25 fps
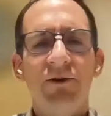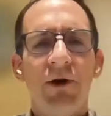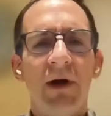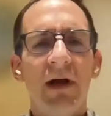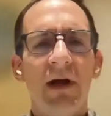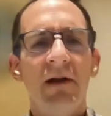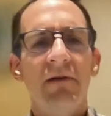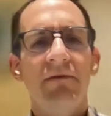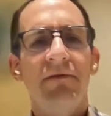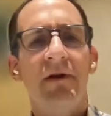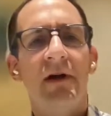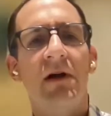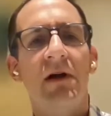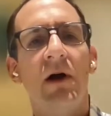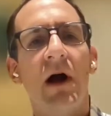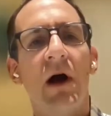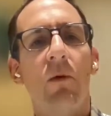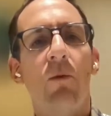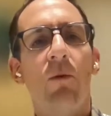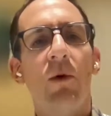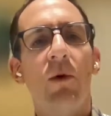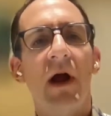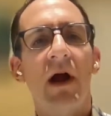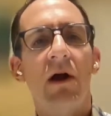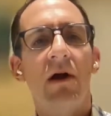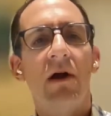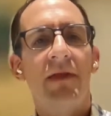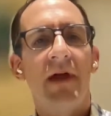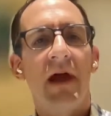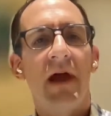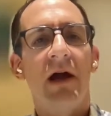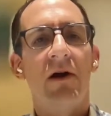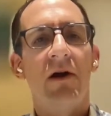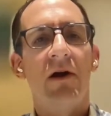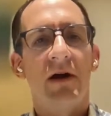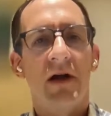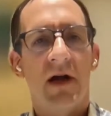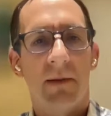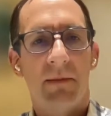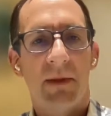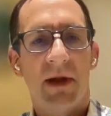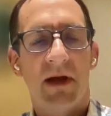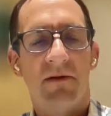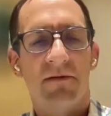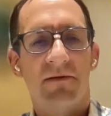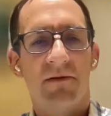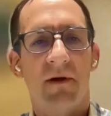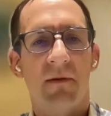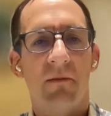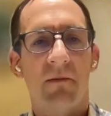try to figure out where they are
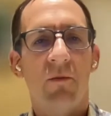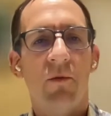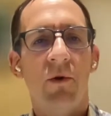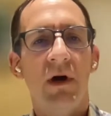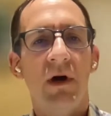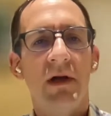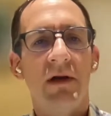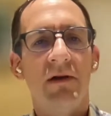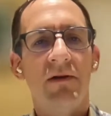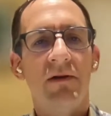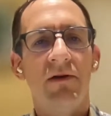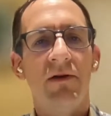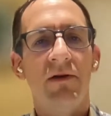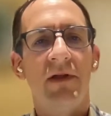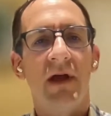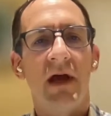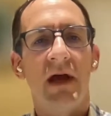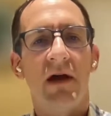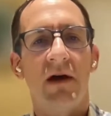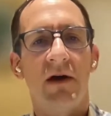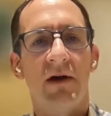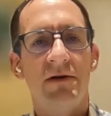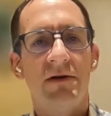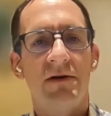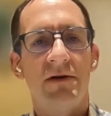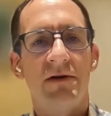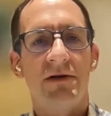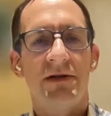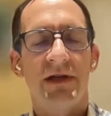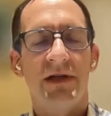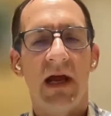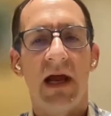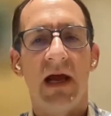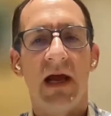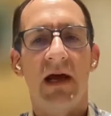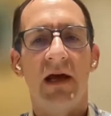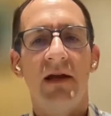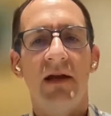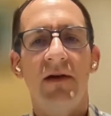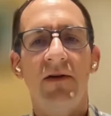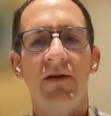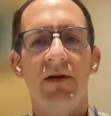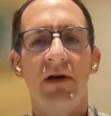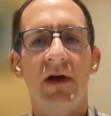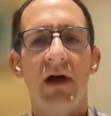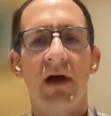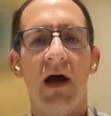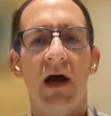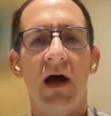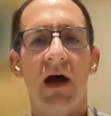coming from. What do they understand?
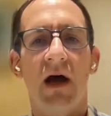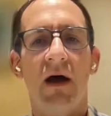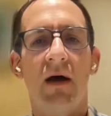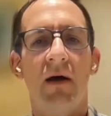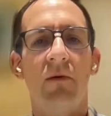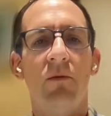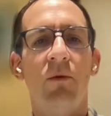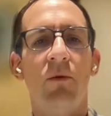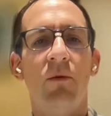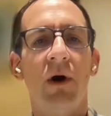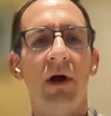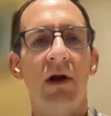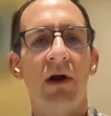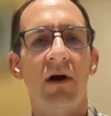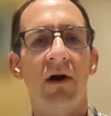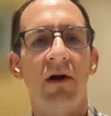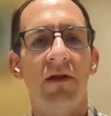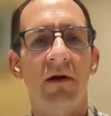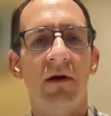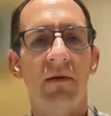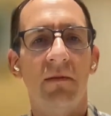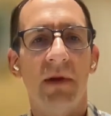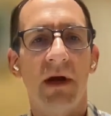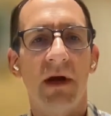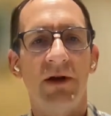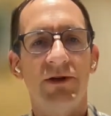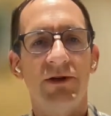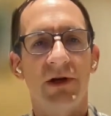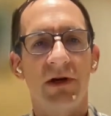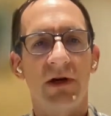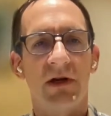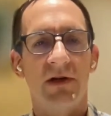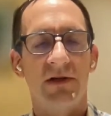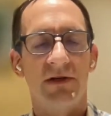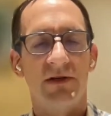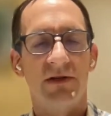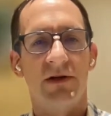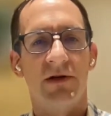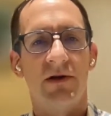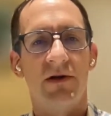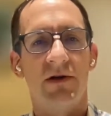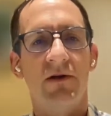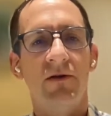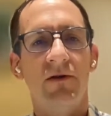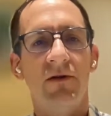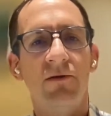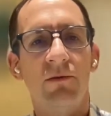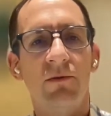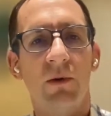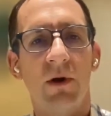What are their major
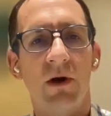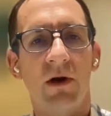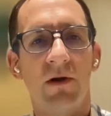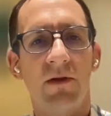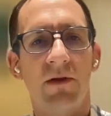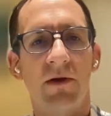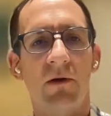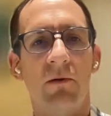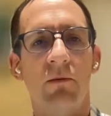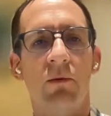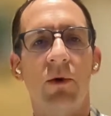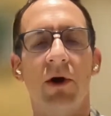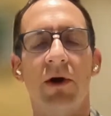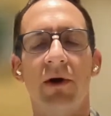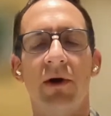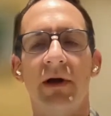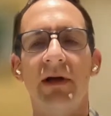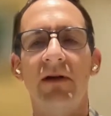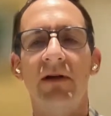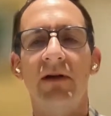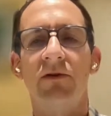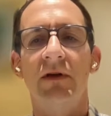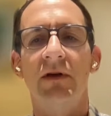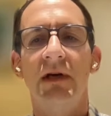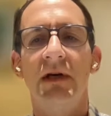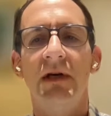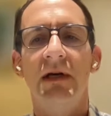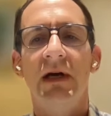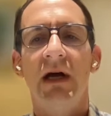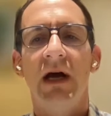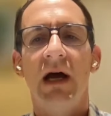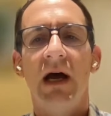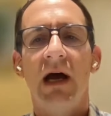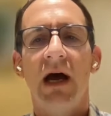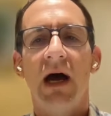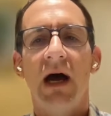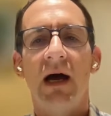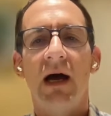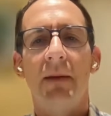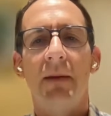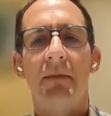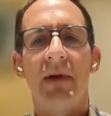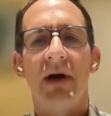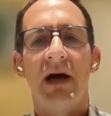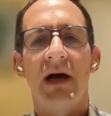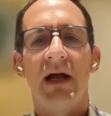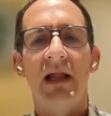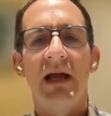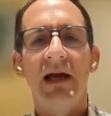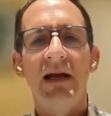concerns? What are their worries?
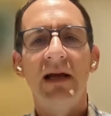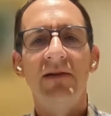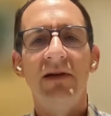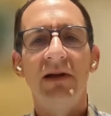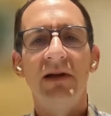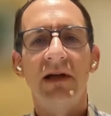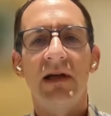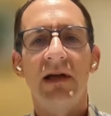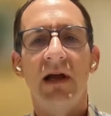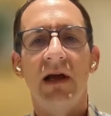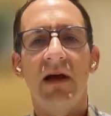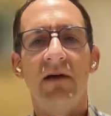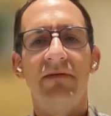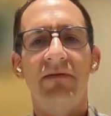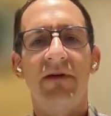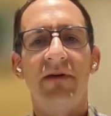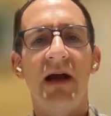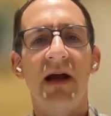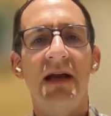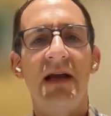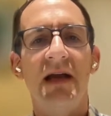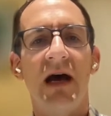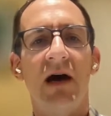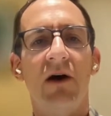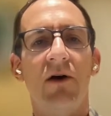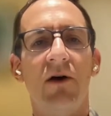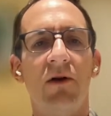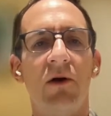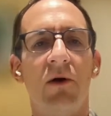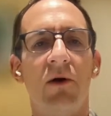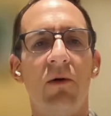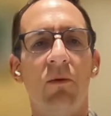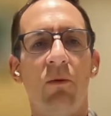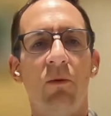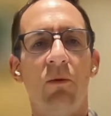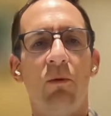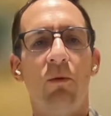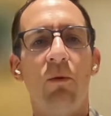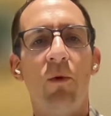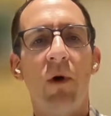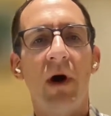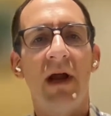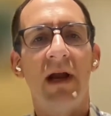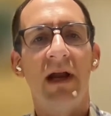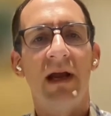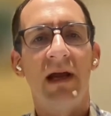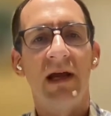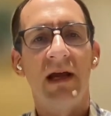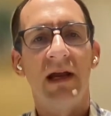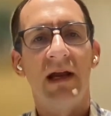I like to find out
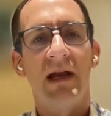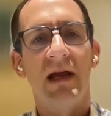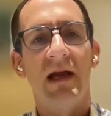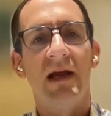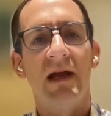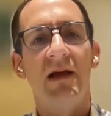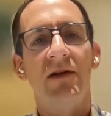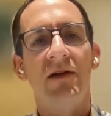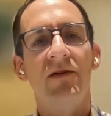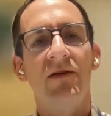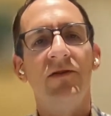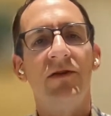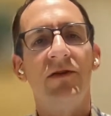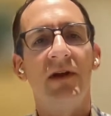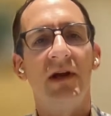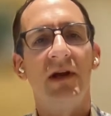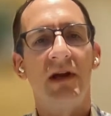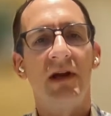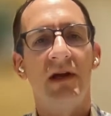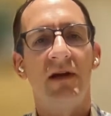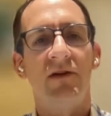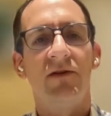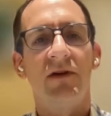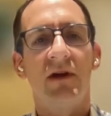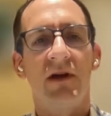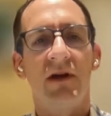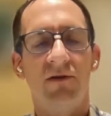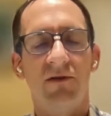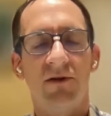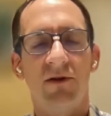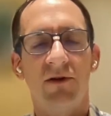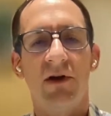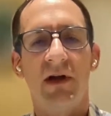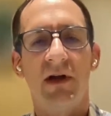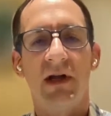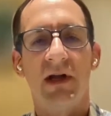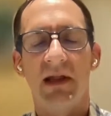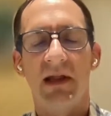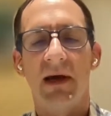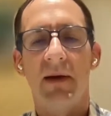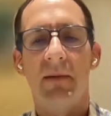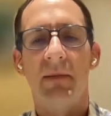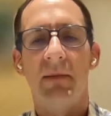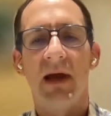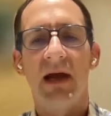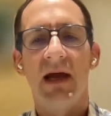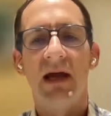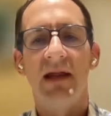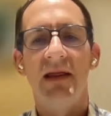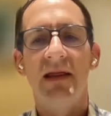what it is that is concerning
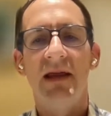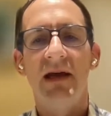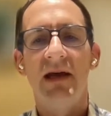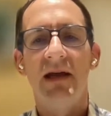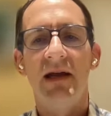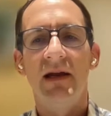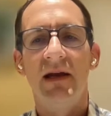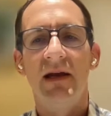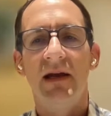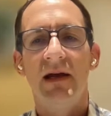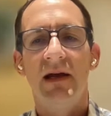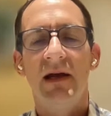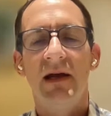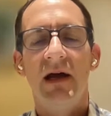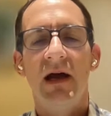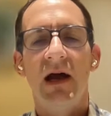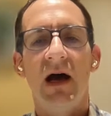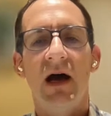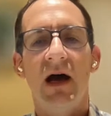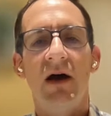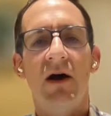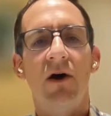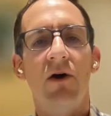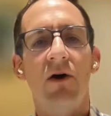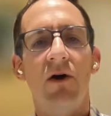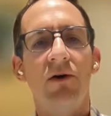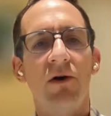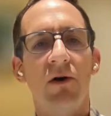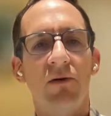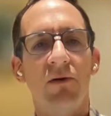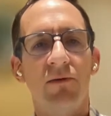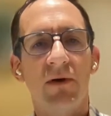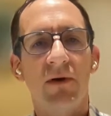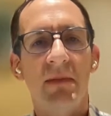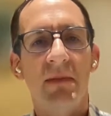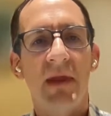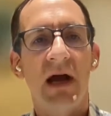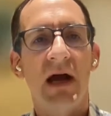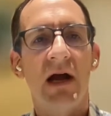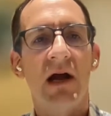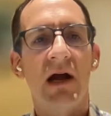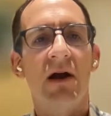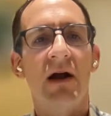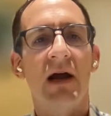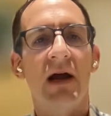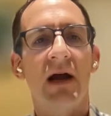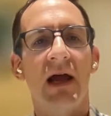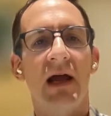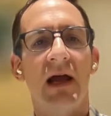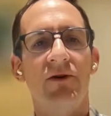them. And then I'll go from
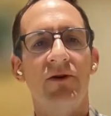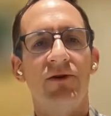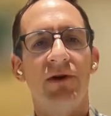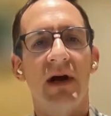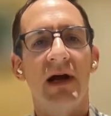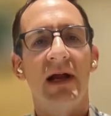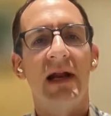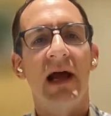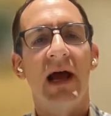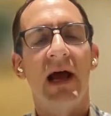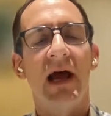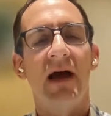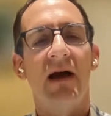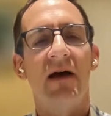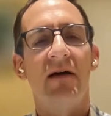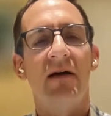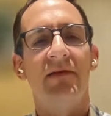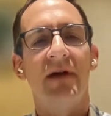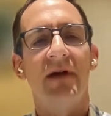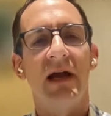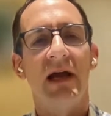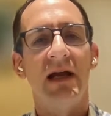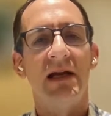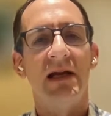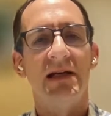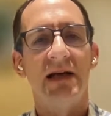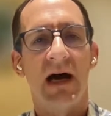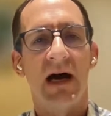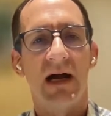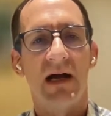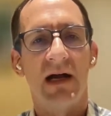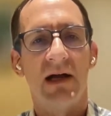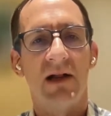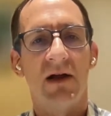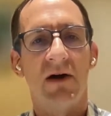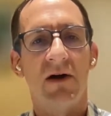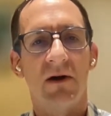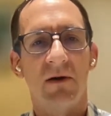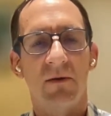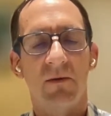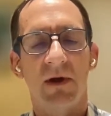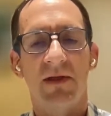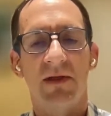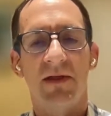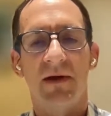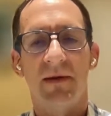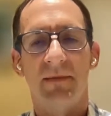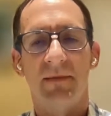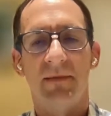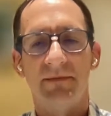there and try to have a dialogue
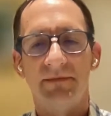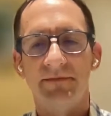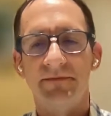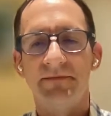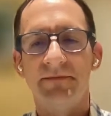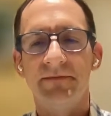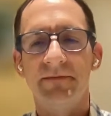with them.